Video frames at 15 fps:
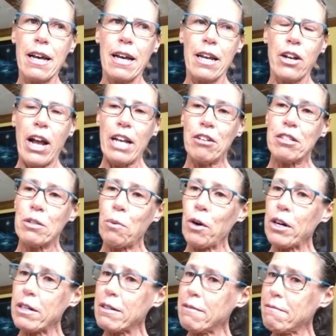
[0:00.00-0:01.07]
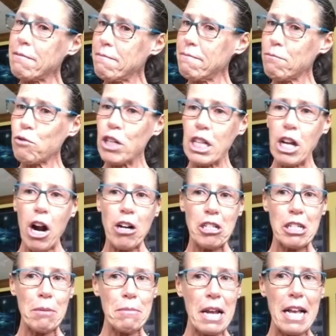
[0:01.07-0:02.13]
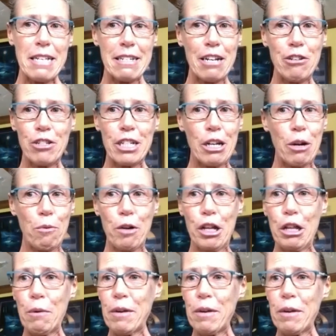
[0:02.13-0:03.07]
I used to work really hard some days, and I used to get really,